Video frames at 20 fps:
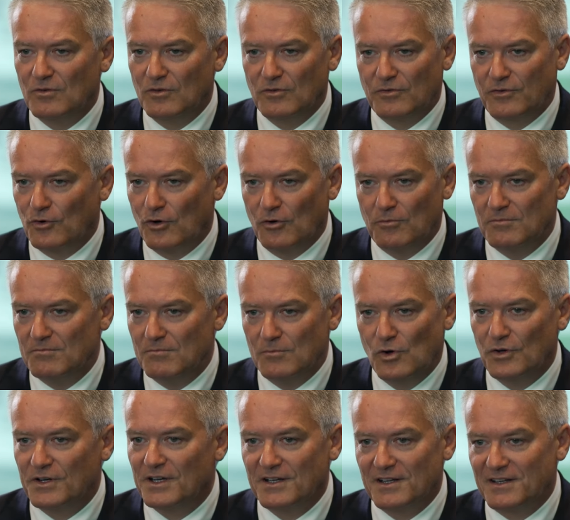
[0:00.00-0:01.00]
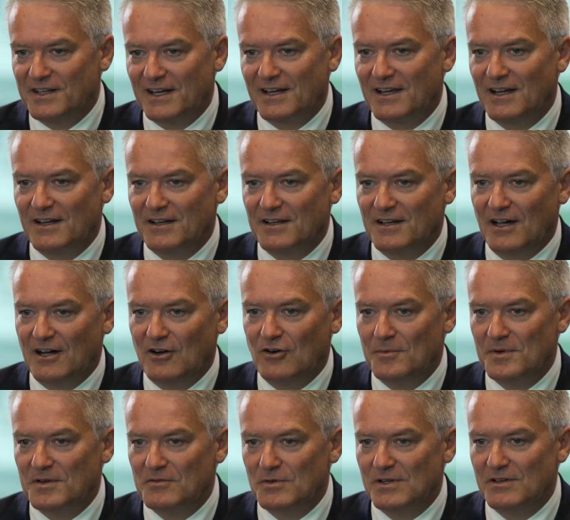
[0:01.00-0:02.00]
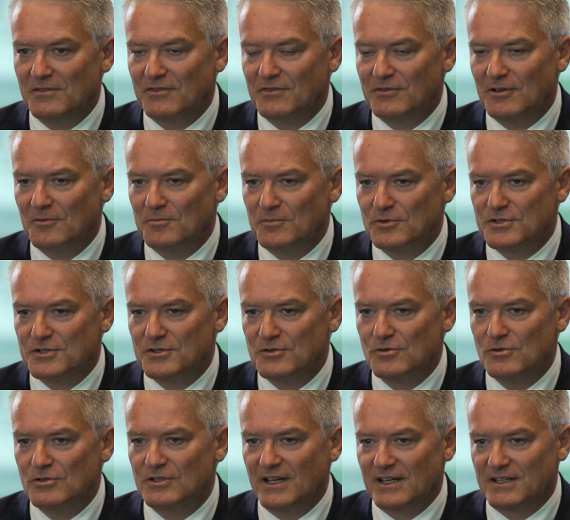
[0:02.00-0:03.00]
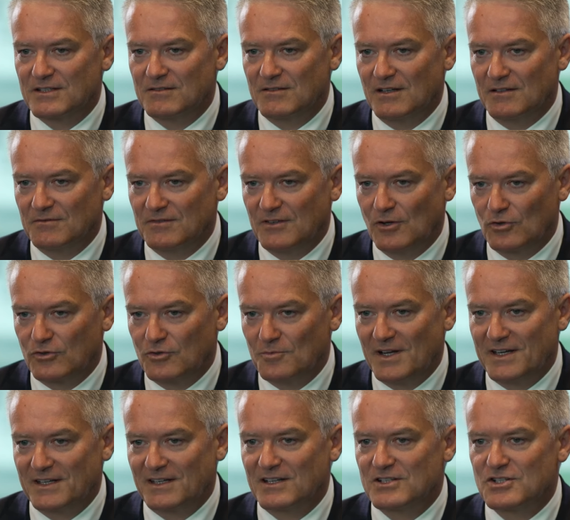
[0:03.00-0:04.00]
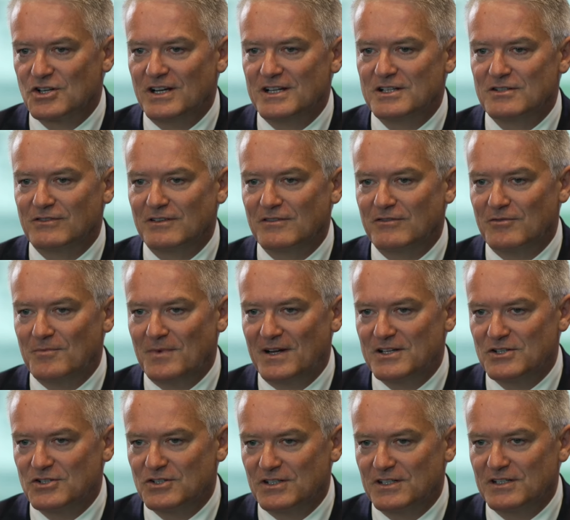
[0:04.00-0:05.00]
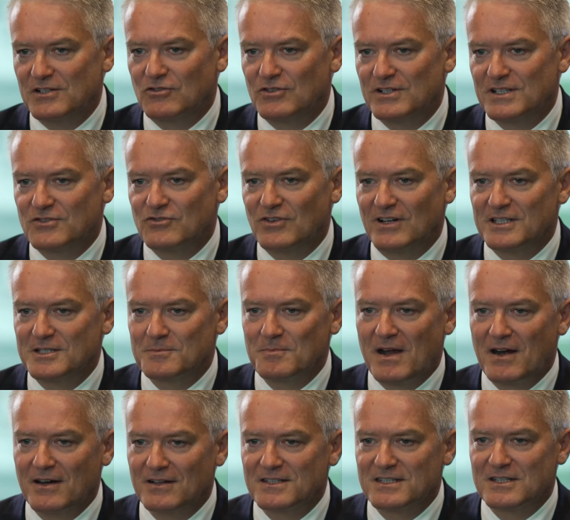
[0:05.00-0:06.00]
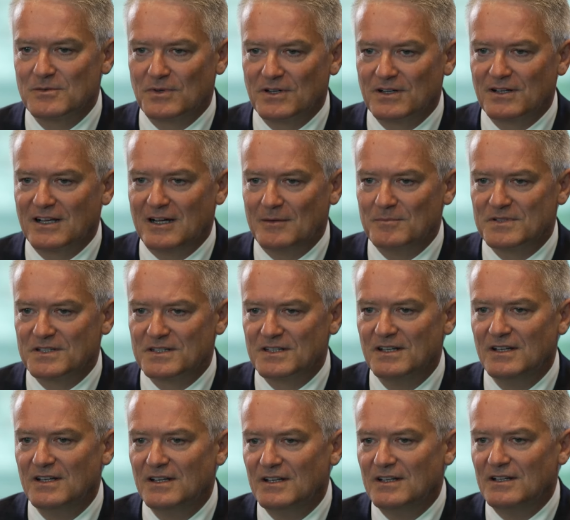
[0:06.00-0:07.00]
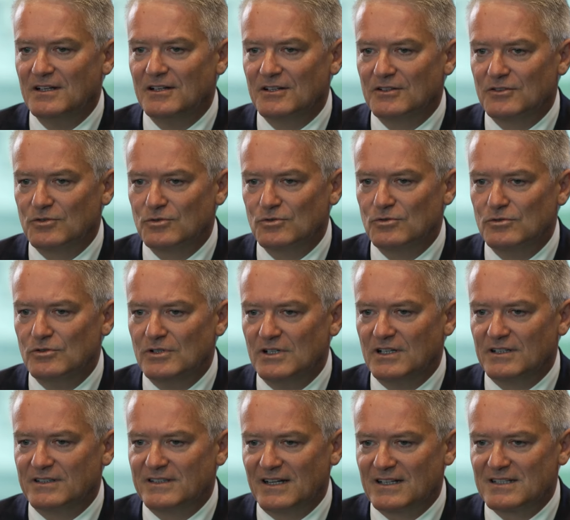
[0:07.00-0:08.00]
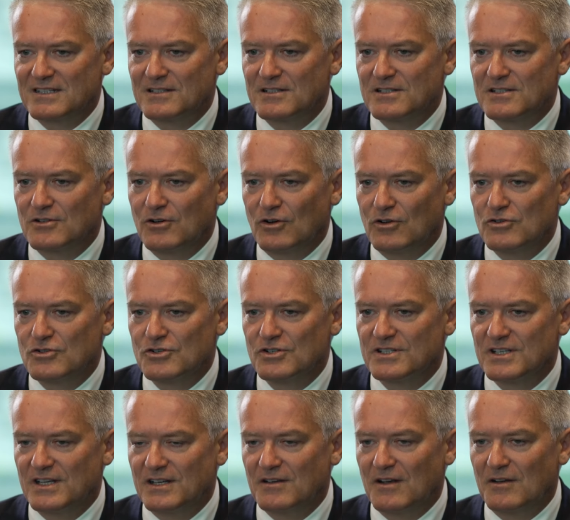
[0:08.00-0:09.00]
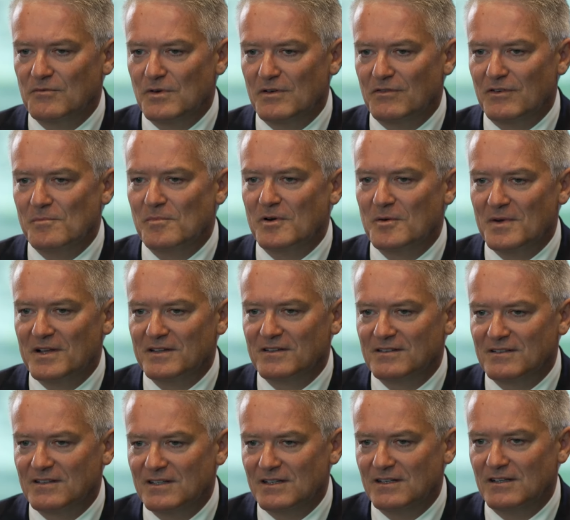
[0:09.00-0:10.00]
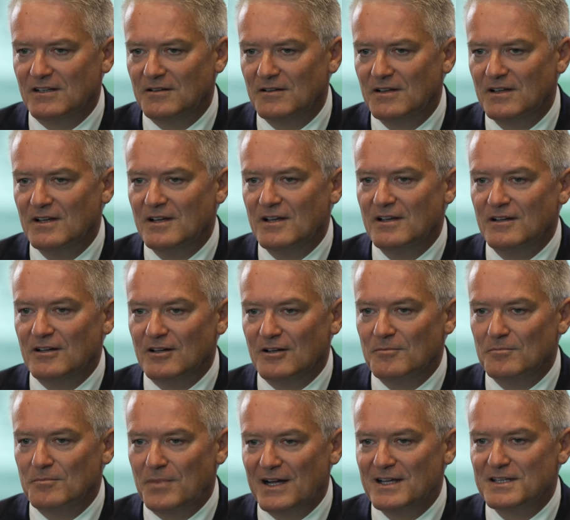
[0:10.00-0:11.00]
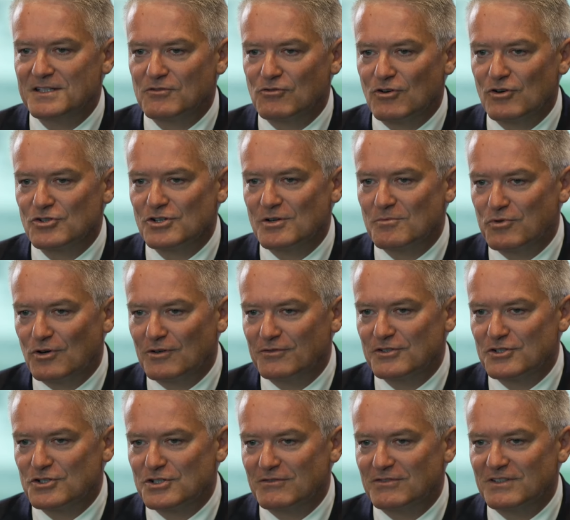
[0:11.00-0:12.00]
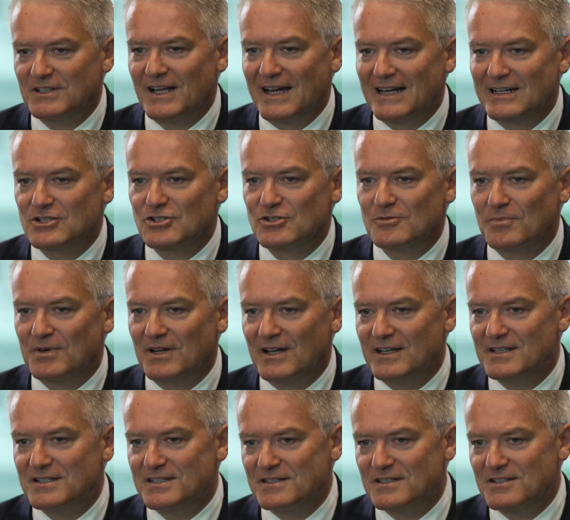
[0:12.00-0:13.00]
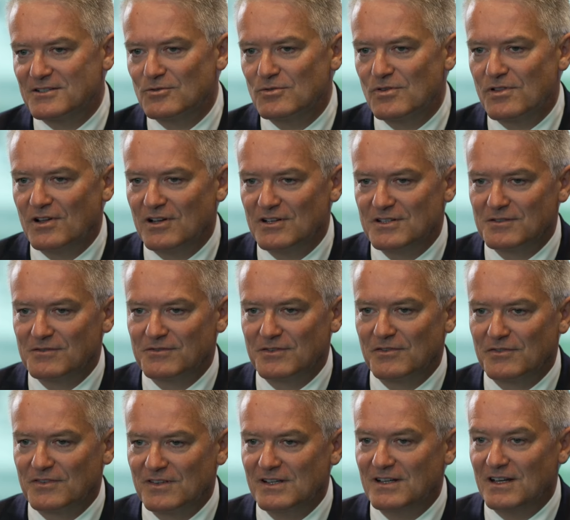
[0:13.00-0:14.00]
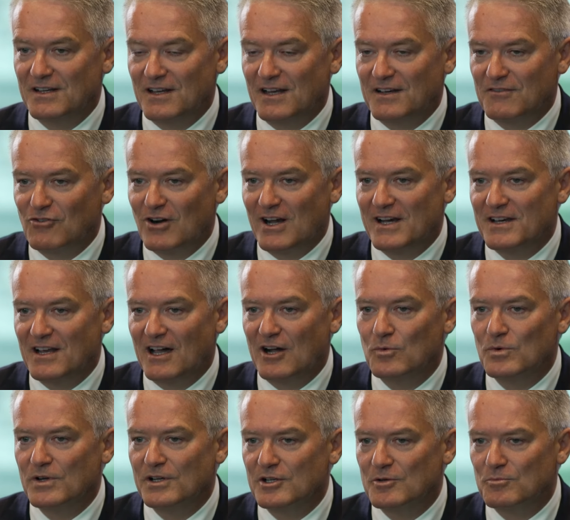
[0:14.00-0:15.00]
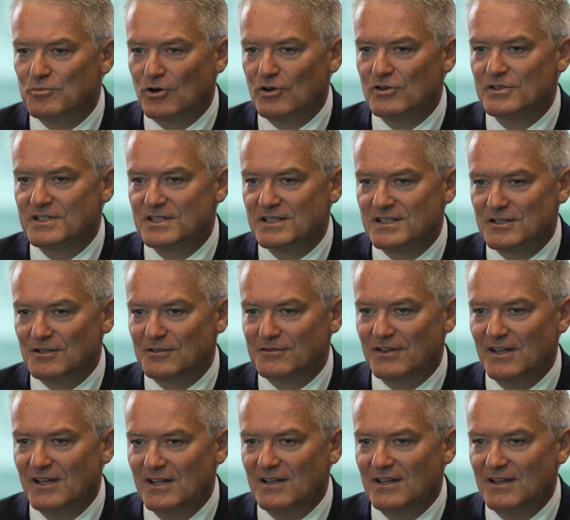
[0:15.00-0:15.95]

for more than a decade now. I mean, we've pursued automatic exchange of information, increased transparency when it comes to tax disclosures, and we've implemented the base erosion and profit shifting action plan since 2015. And right now we're in the process of